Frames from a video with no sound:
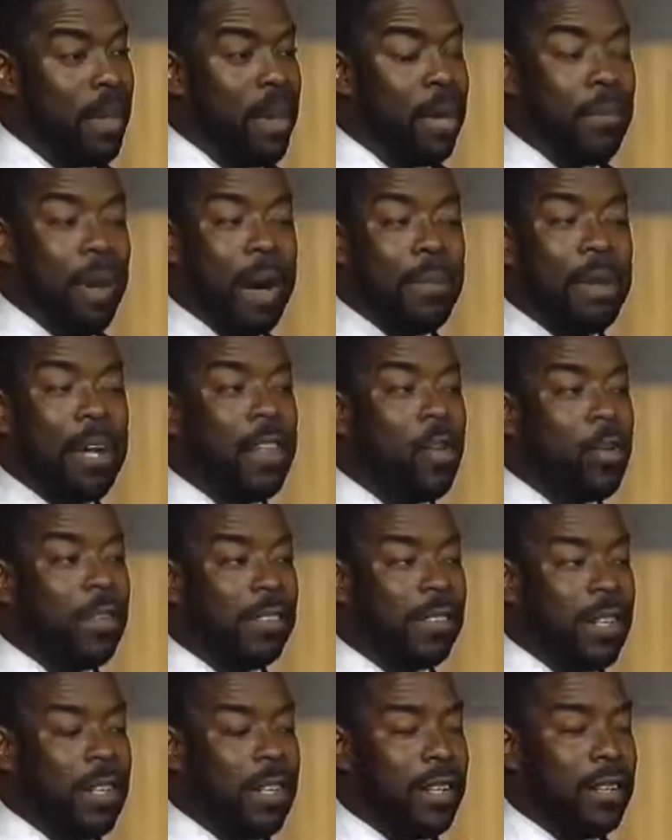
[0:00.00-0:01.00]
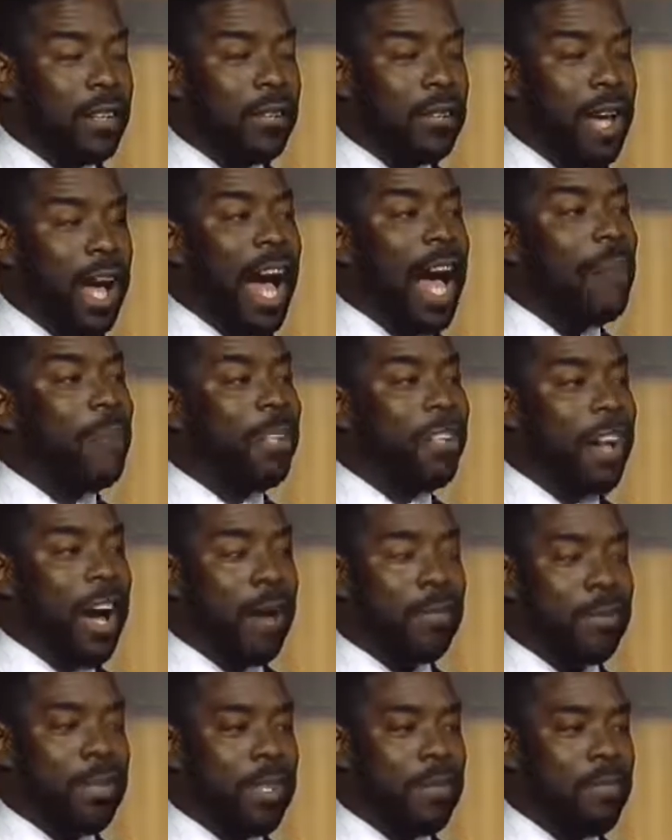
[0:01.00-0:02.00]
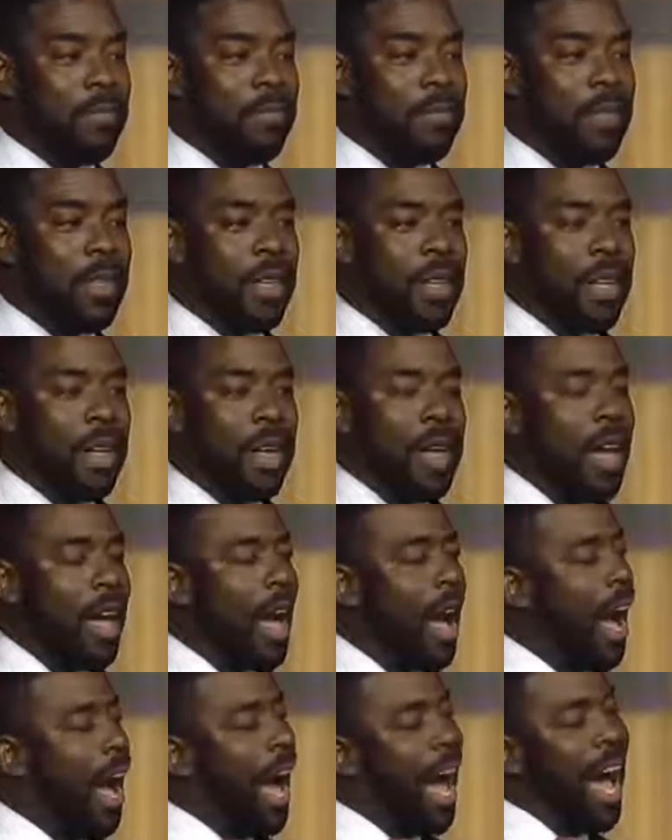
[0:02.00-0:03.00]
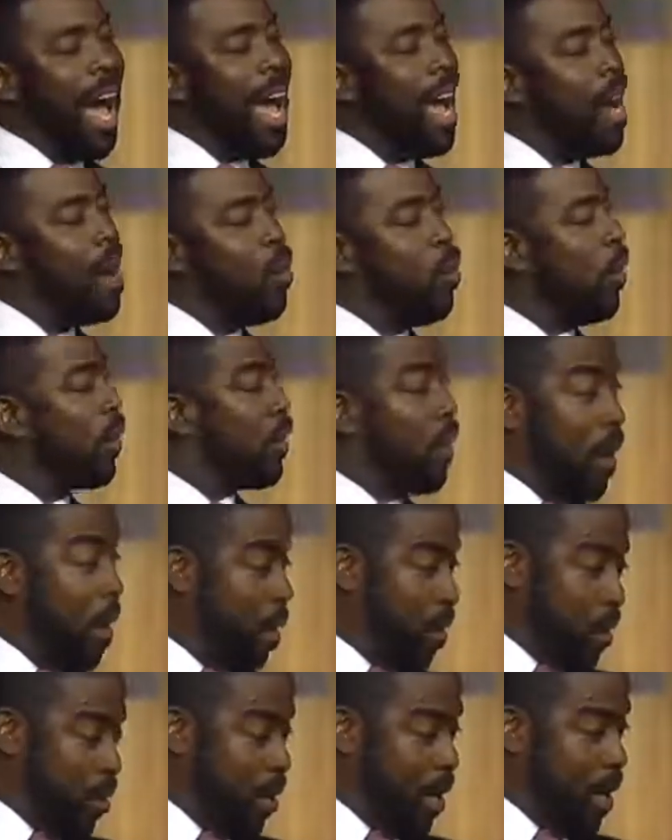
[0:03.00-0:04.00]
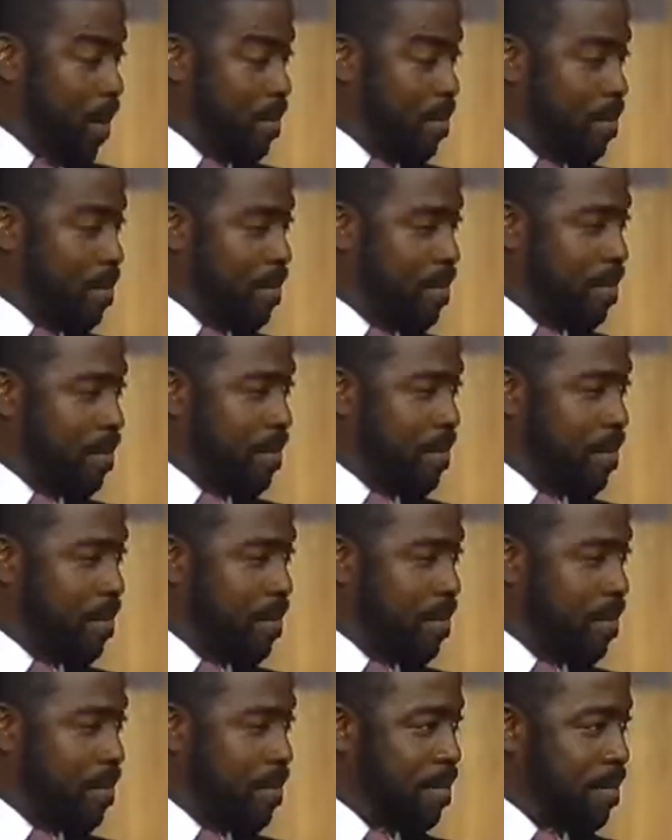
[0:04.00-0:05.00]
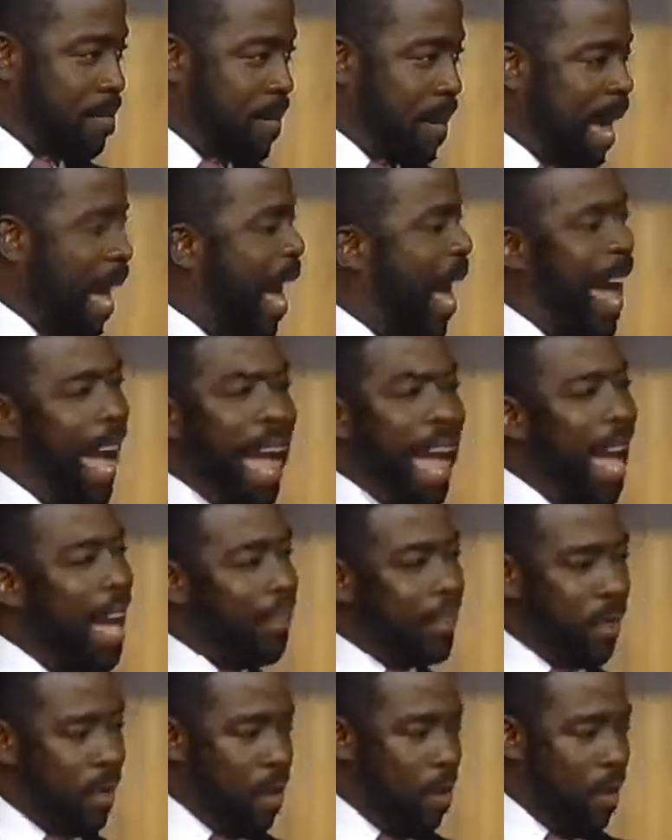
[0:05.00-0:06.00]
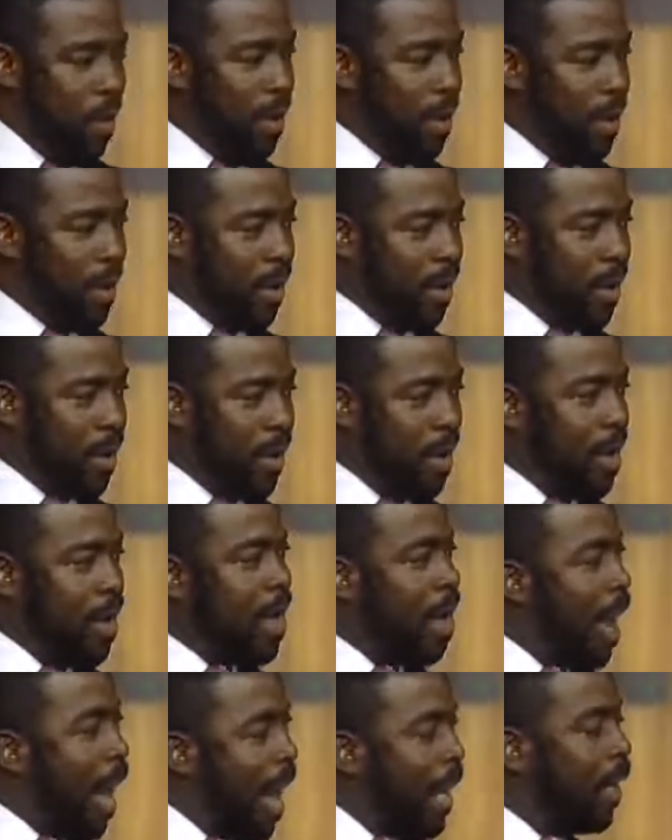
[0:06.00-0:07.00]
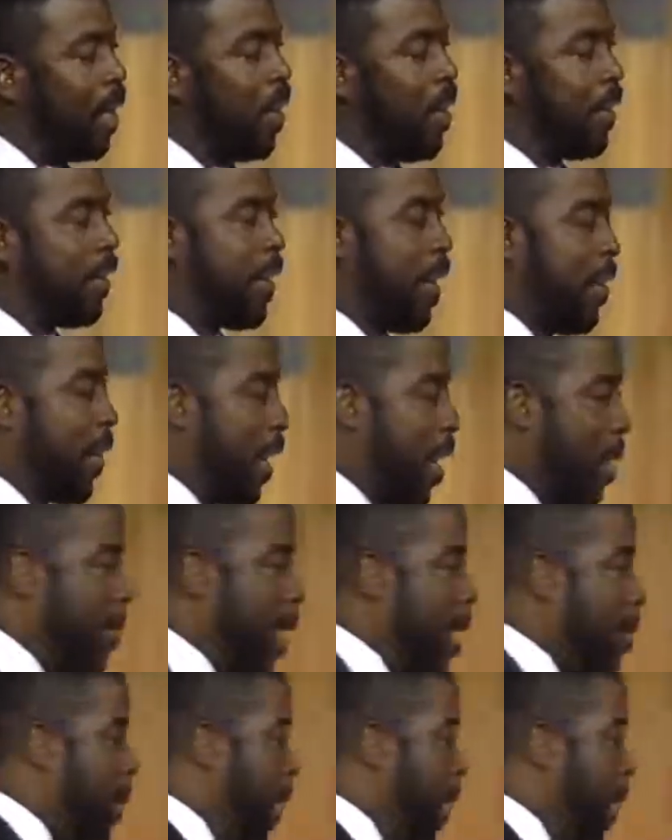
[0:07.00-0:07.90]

My mother was ill. I am adopted. I was hungry. I had to go on. I learned something about